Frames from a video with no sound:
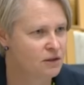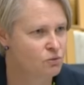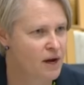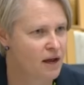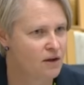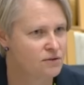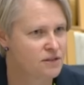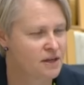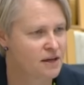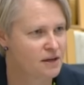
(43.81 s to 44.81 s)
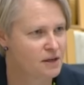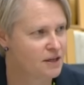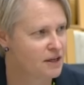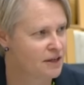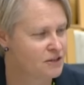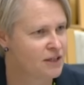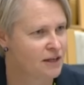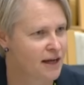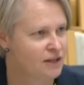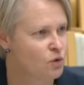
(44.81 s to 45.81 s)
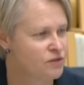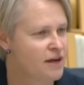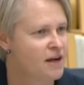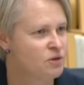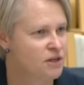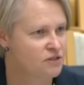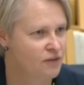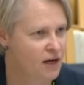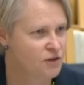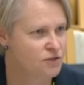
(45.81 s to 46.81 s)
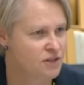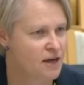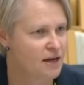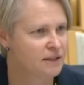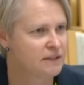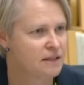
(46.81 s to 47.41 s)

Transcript: around articulating what the APS values are